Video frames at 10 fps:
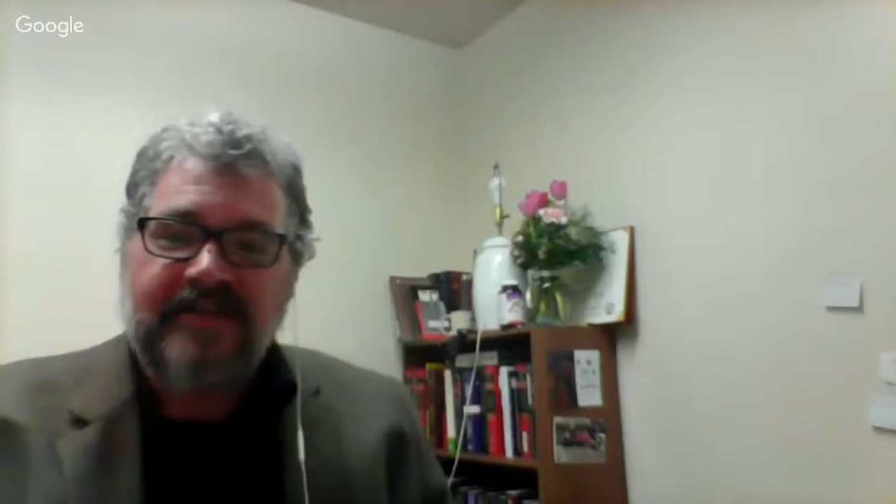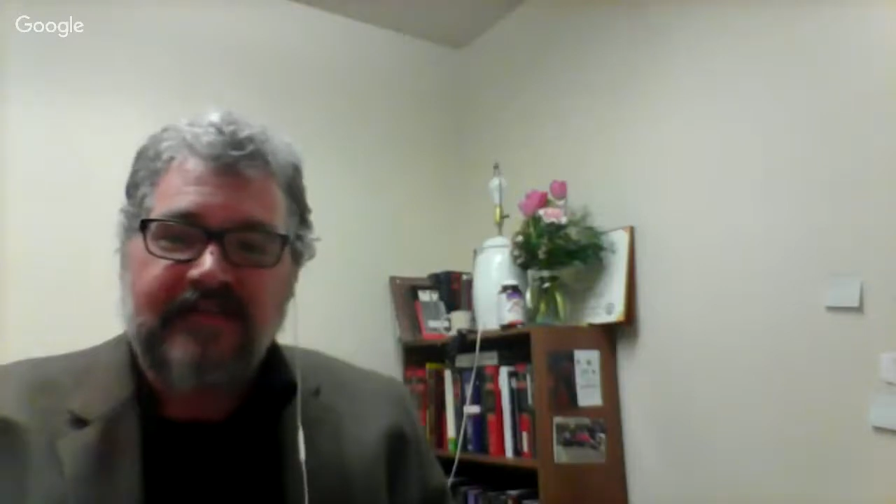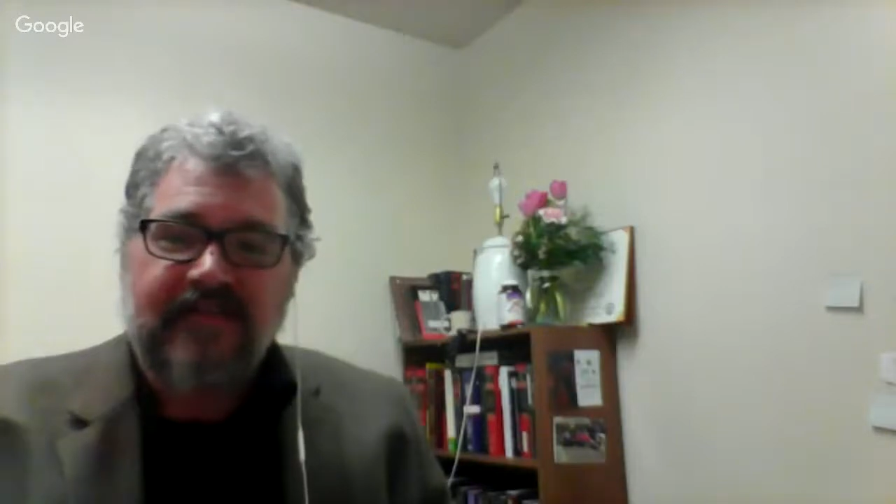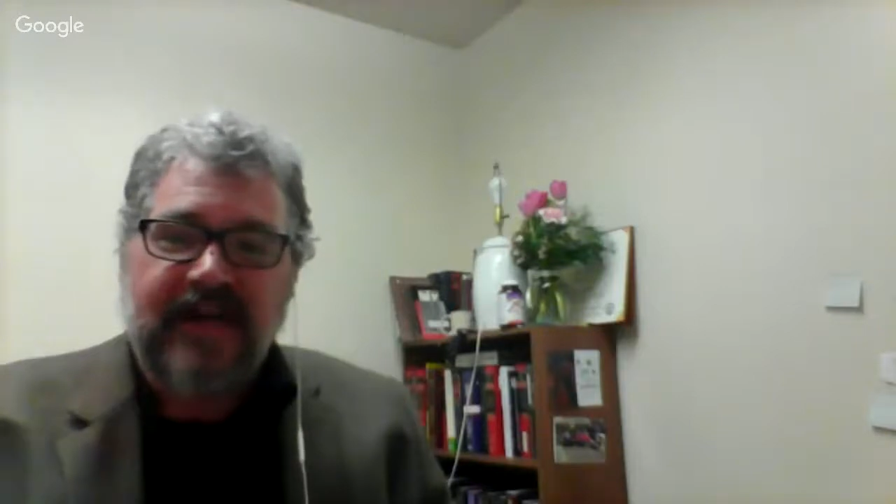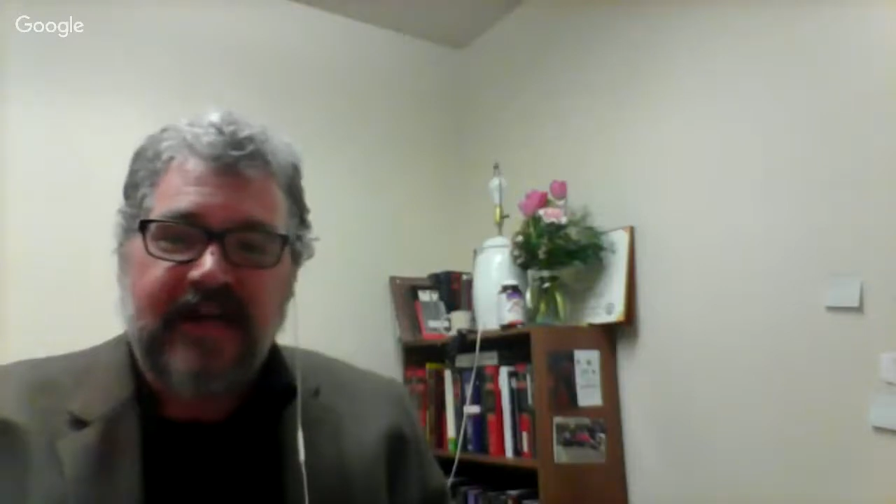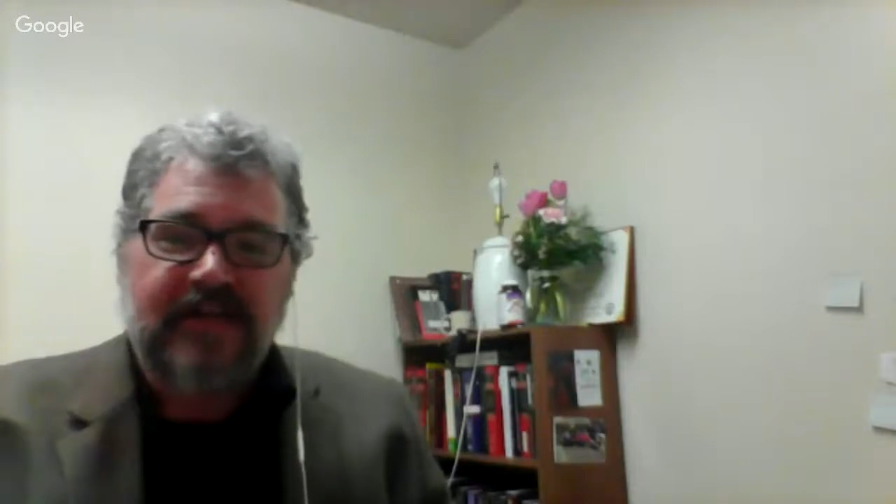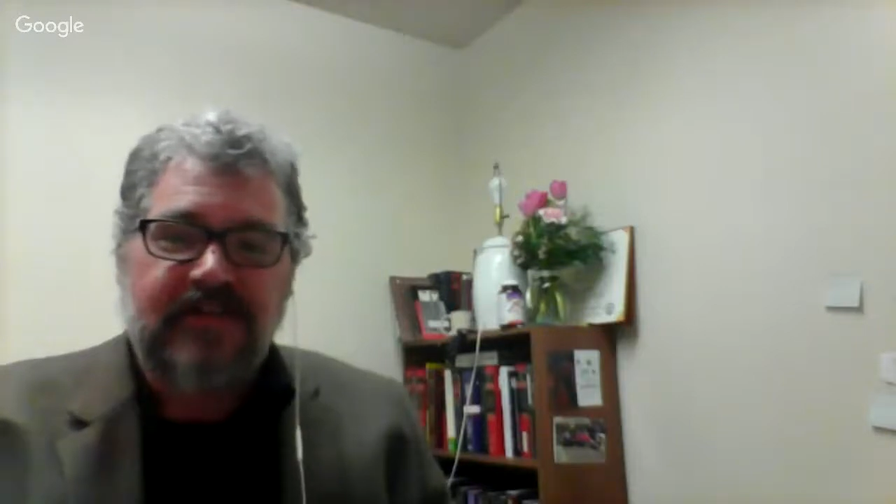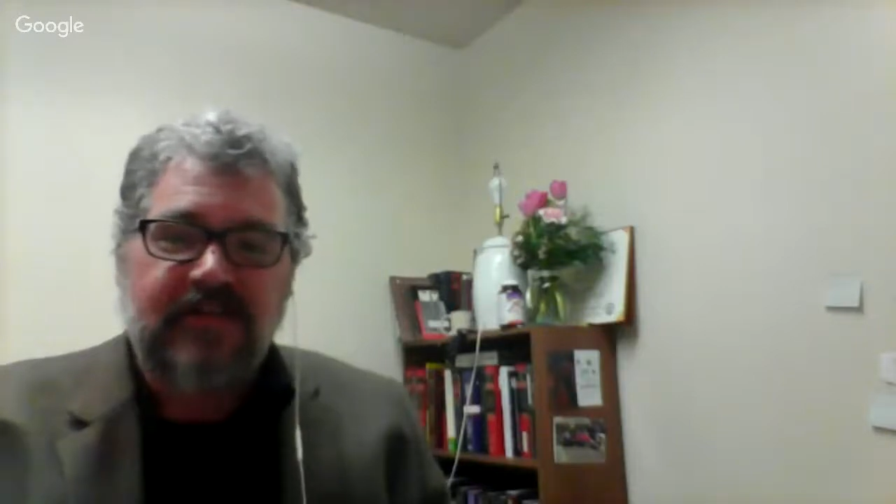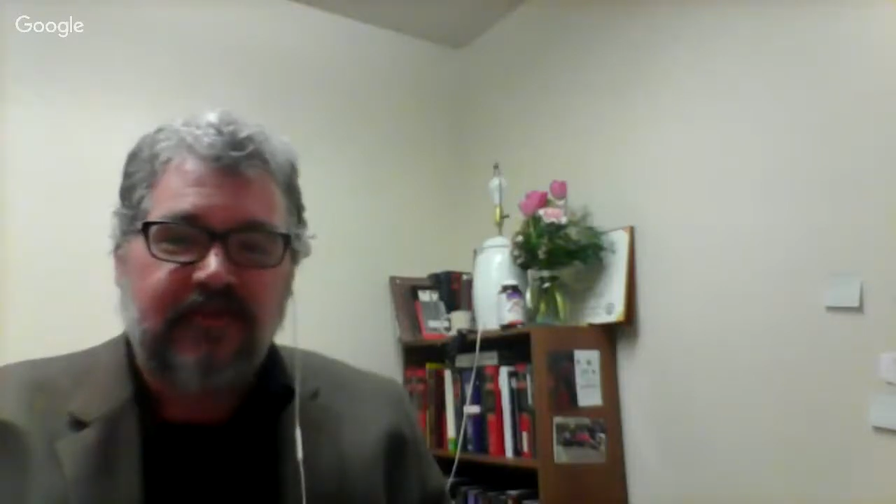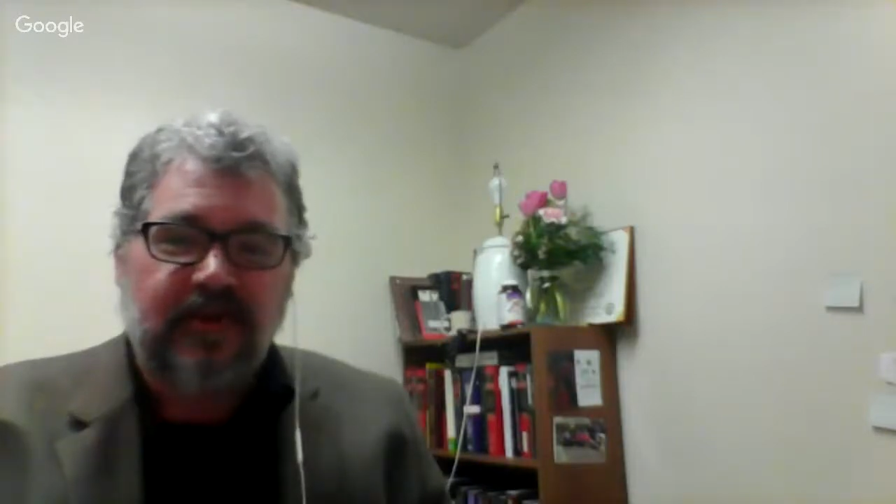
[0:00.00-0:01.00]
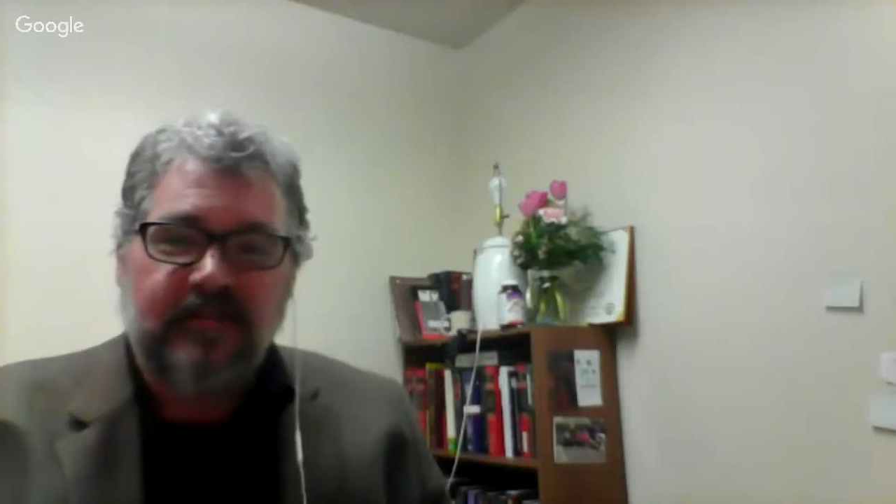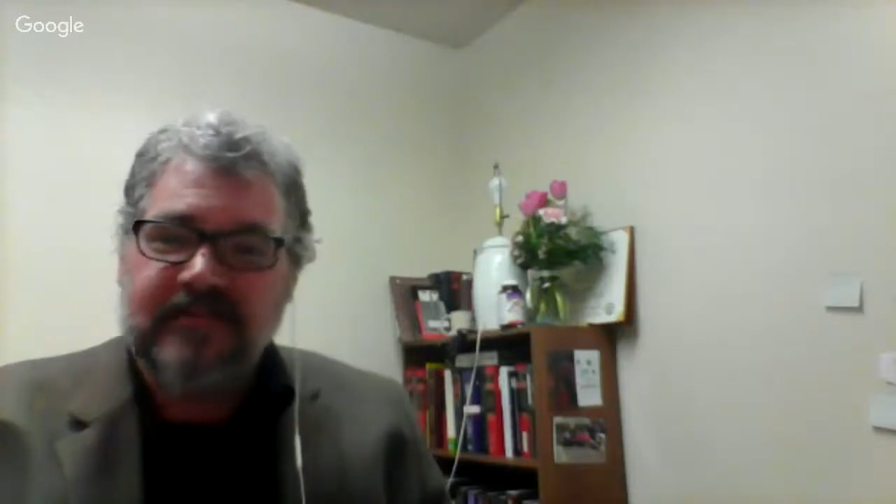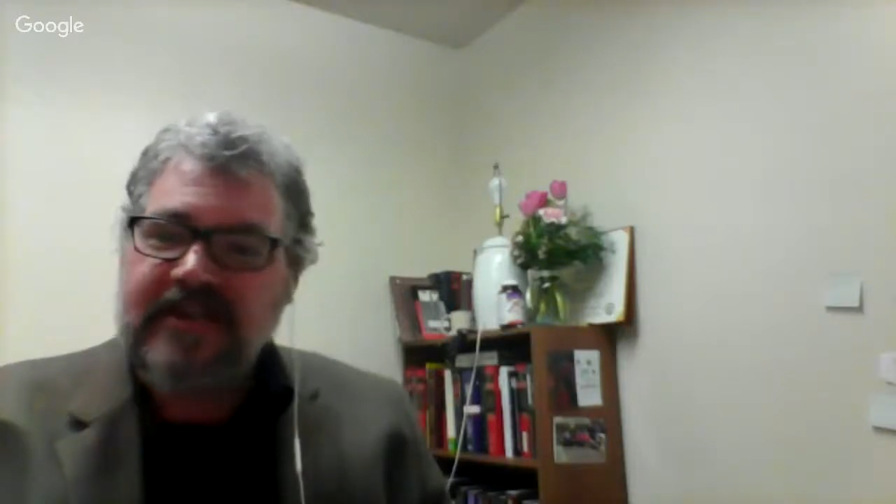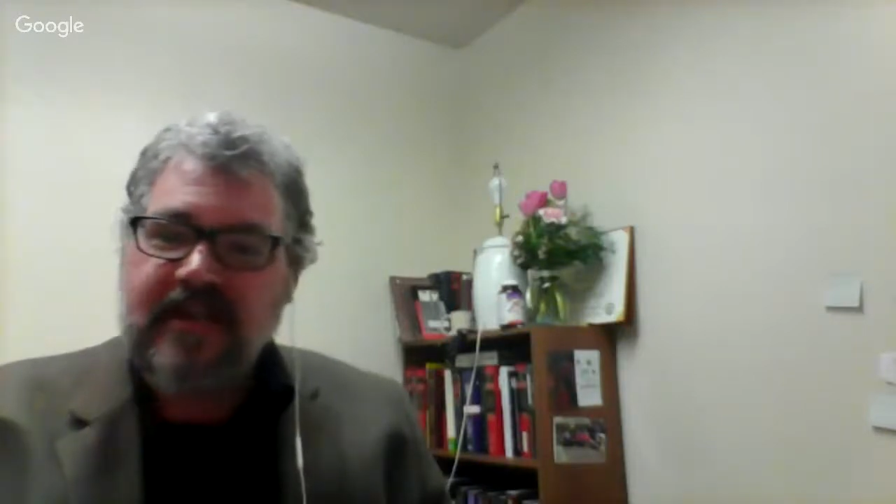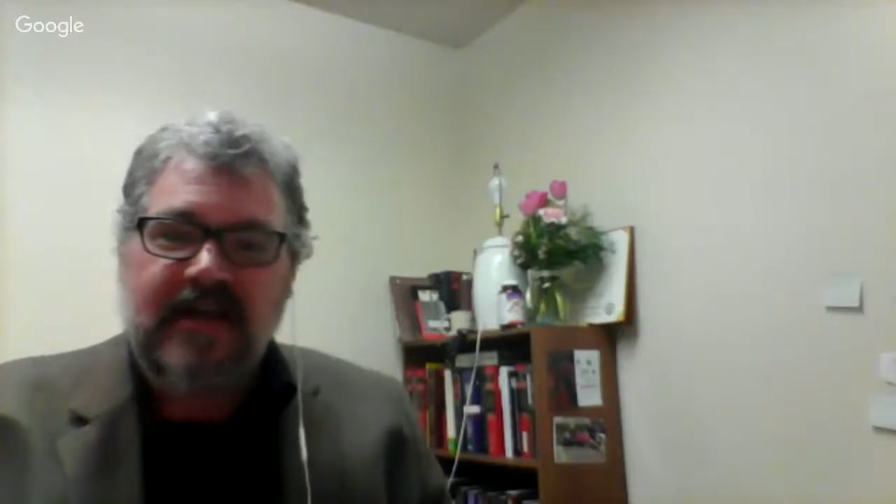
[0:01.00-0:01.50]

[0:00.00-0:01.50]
and financial firms